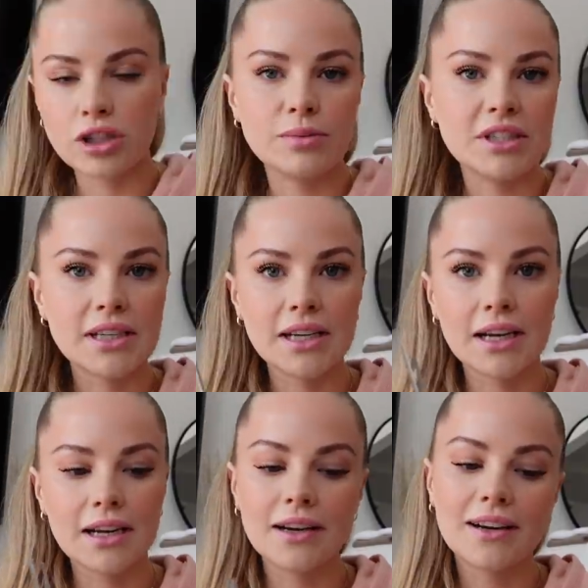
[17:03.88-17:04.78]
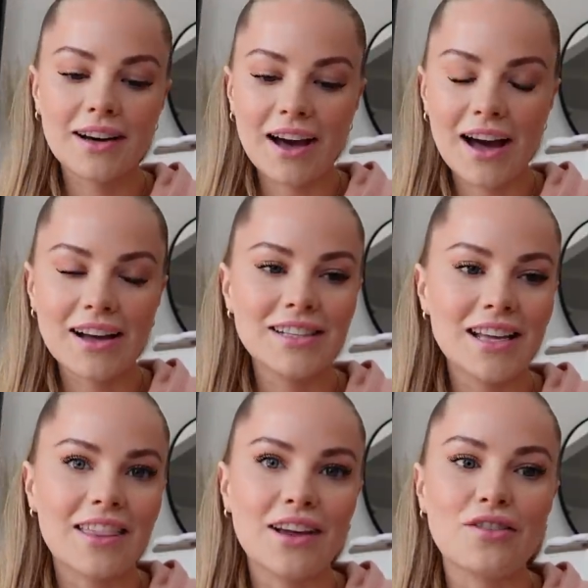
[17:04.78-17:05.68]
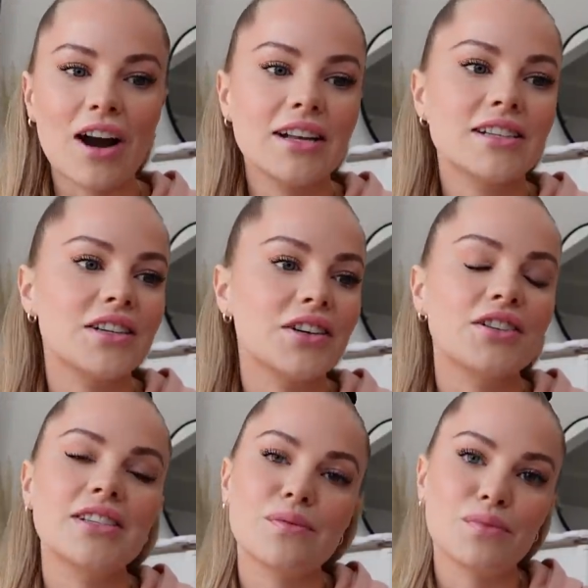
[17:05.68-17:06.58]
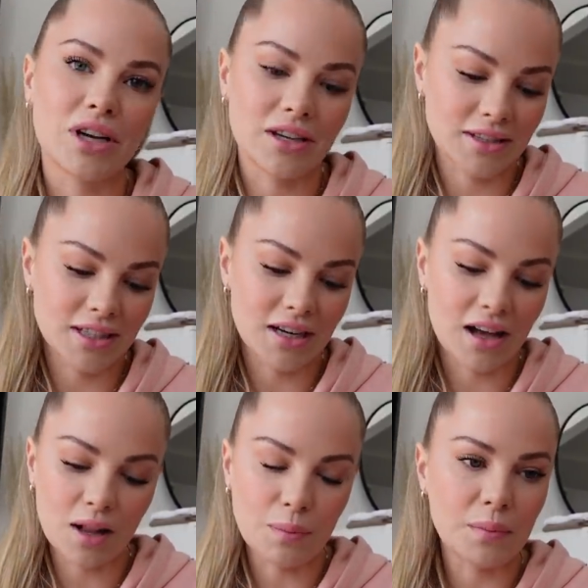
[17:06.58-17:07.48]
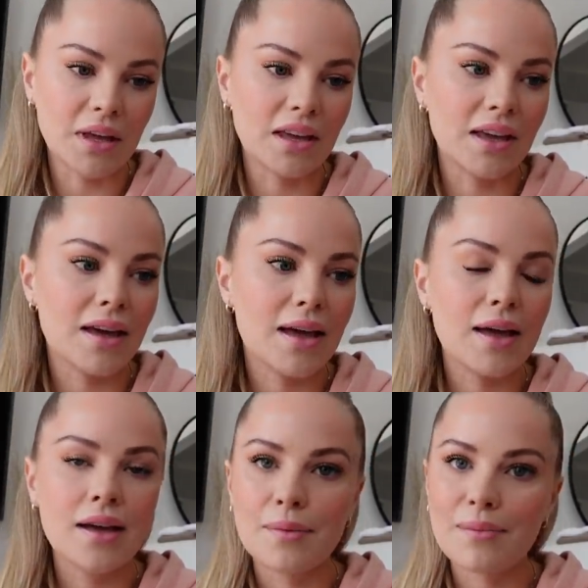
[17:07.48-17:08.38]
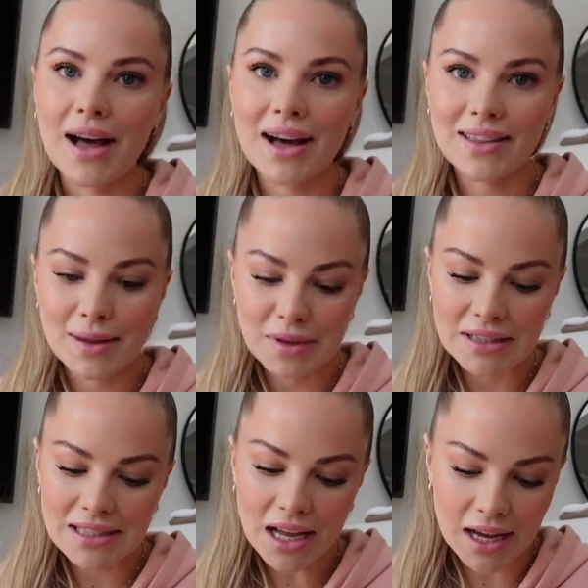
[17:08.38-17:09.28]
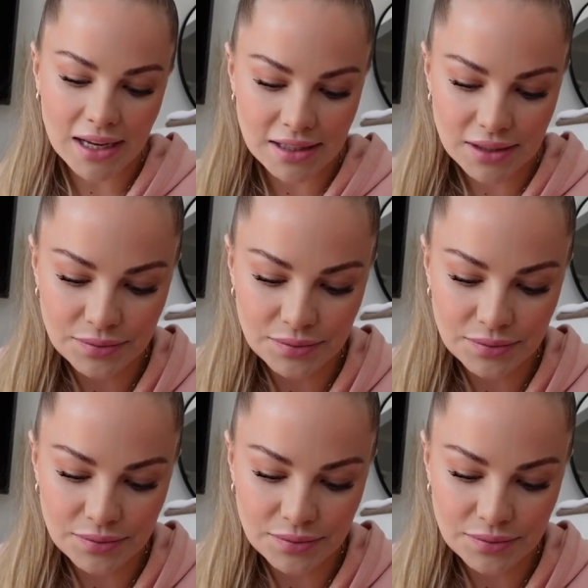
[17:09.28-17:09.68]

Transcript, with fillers: So I'm just gonna cut and then write a note, and Brenna's gonna help me pack them inside.